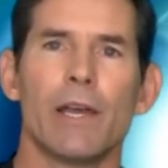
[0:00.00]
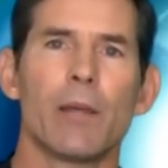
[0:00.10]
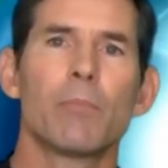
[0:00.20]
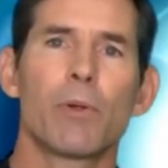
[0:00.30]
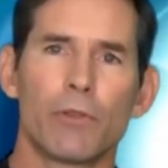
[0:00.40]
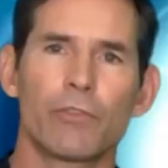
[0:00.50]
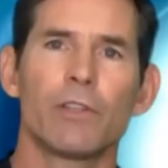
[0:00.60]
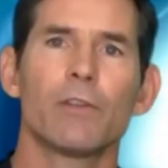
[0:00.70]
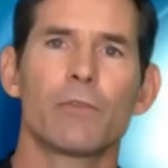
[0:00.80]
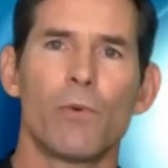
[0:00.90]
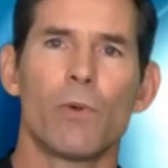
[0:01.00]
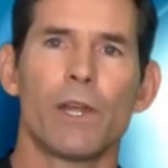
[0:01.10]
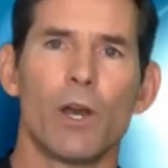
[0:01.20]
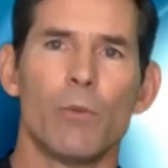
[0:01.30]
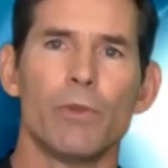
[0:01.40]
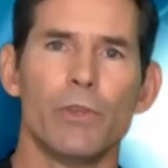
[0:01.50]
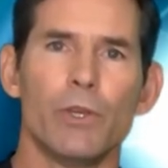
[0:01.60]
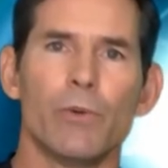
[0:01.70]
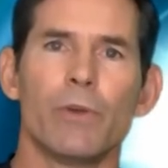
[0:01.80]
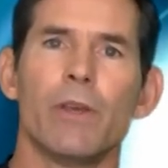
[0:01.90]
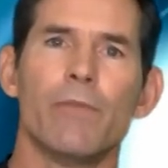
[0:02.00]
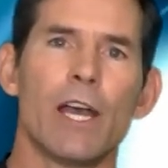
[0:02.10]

and I personally look forward to helping you